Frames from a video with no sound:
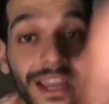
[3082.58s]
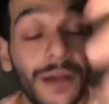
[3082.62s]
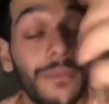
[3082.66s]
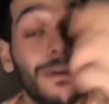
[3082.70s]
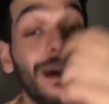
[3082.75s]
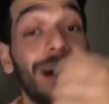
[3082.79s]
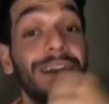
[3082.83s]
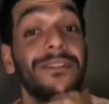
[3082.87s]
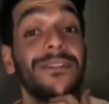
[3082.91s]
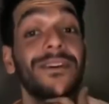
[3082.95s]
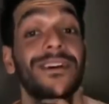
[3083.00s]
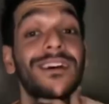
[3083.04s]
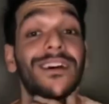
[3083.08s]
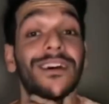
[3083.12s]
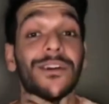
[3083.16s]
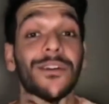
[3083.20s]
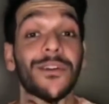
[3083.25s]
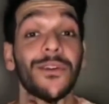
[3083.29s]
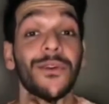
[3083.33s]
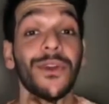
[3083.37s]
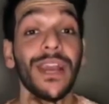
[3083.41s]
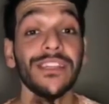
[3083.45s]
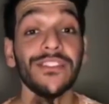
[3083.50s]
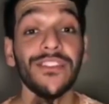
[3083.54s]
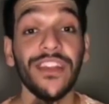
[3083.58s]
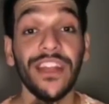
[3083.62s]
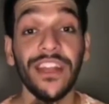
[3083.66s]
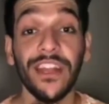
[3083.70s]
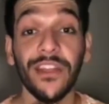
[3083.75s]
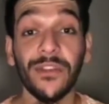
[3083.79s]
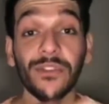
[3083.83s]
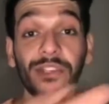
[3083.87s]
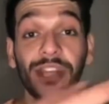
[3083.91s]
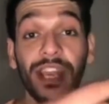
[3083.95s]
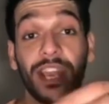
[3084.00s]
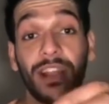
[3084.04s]
Yeah, man, you guys
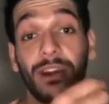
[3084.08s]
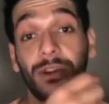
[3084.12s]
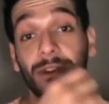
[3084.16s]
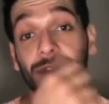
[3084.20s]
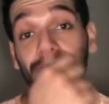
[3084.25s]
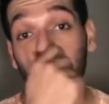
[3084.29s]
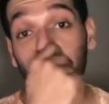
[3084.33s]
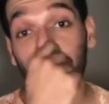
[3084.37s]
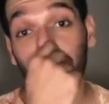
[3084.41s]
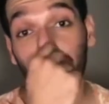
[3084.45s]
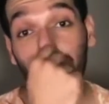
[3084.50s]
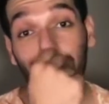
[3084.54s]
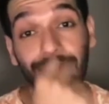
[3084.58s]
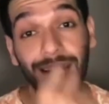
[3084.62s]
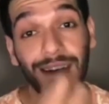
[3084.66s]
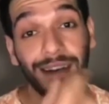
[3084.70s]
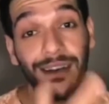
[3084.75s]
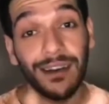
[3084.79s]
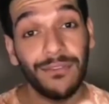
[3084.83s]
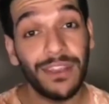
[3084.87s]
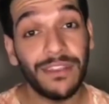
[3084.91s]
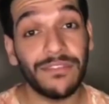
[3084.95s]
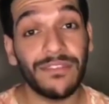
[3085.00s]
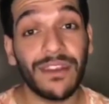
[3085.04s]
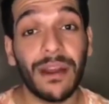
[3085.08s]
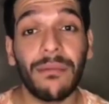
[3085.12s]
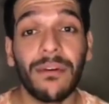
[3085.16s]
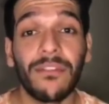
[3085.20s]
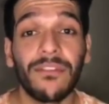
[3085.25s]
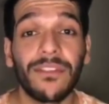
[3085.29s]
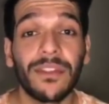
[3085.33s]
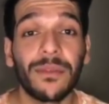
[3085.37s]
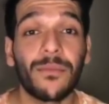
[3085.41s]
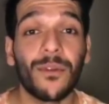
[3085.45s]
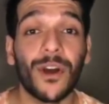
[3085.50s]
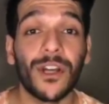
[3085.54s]
really need to check out something. We've come
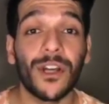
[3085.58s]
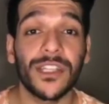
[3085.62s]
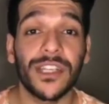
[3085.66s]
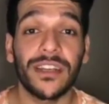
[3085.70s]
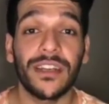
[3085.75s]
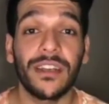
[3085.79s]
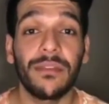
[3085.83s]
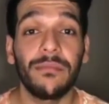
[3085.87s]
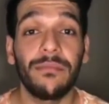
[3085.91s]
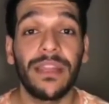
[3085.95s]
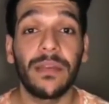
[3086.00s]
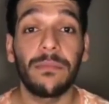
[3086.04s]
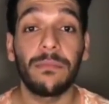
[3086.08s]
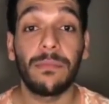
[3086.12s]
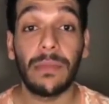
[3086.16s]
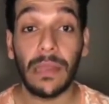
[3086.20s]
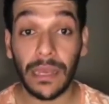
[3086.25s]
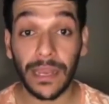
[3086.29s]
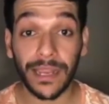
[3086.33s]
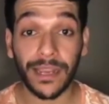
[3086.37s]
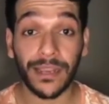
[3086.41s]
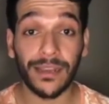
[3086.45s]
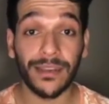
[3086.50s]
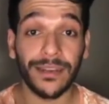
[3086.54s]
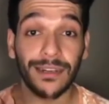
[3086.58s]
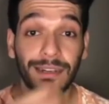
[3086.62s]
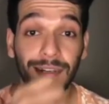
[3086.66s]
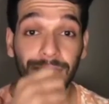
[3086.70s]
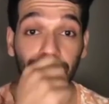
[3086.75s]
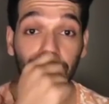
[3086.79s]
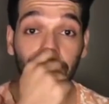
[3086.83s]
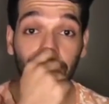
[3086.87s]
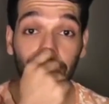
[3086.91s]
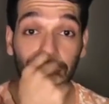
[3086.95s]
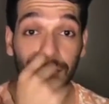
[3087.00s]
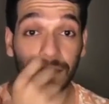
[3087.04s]
up with a project in Beat Billing.
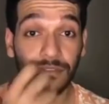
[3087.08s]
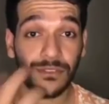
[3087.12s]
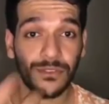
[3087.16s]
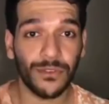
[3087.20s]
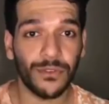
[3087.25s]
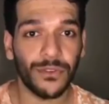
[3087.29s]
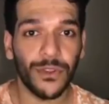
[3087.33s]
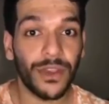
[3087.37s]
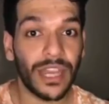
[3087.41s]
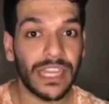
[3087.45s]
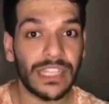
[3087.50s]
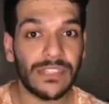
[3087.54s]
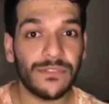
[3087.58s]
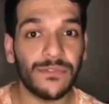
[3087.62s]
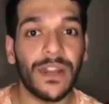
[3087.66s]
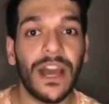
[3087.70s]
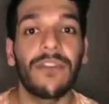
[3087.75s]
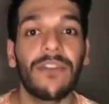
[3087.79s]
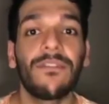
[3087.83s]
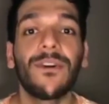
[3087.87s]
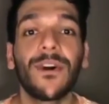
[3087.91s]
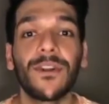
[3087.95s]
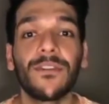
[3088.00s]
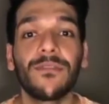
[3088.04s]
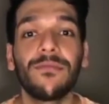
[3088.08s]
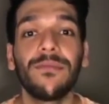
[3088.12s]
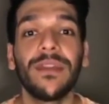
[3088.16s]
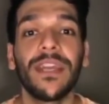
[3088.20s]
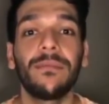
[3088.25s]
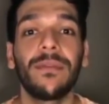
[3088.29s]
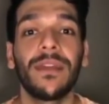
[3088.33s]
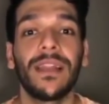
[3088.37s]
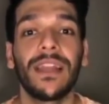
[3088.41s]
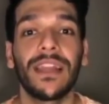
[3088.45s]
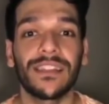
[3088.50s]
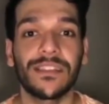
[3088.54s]
So you guys would have heard of
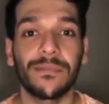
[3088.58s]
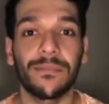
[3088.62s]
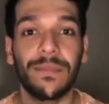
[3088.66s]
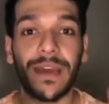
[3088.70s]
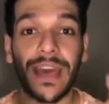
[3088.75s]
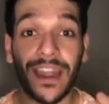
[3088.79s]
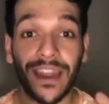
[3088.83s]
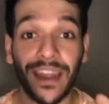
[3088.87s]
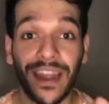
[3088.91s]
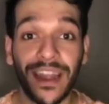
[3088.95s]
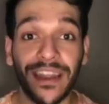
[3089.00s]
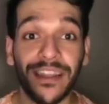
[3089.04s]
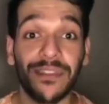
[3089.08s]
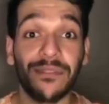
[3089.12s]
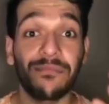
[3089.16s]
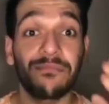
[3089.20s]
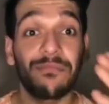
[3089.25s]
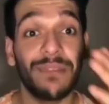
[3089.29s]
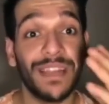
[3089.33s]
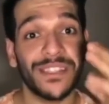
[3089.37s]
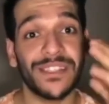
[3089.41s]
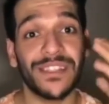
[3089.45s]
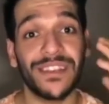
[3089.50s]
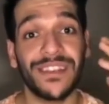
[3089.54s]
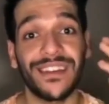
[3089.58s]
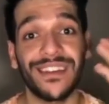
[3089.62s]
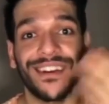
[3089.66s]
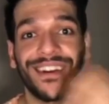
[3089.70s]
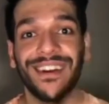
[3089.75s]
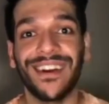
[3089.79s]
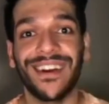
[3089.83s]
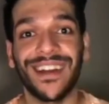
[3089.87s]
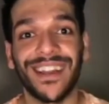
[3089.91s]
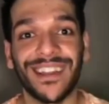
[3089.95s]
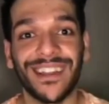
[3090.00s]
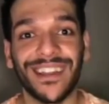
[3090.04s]
Beat Billing. It's a paragliding place in
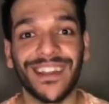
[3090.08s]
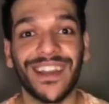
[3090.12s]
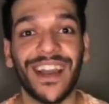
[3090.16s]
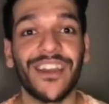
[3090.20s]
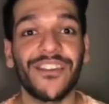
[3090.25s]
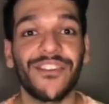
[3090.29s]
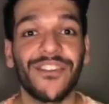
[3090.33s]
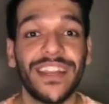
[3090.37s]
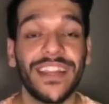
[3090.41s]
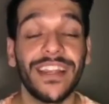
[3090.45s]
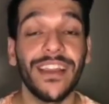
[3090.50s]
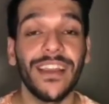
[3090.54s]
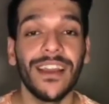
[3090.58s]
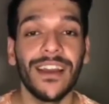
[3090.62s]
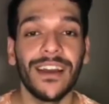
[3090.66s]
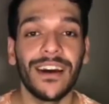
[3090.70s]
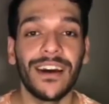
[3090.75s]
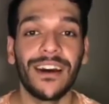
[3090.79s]
the country.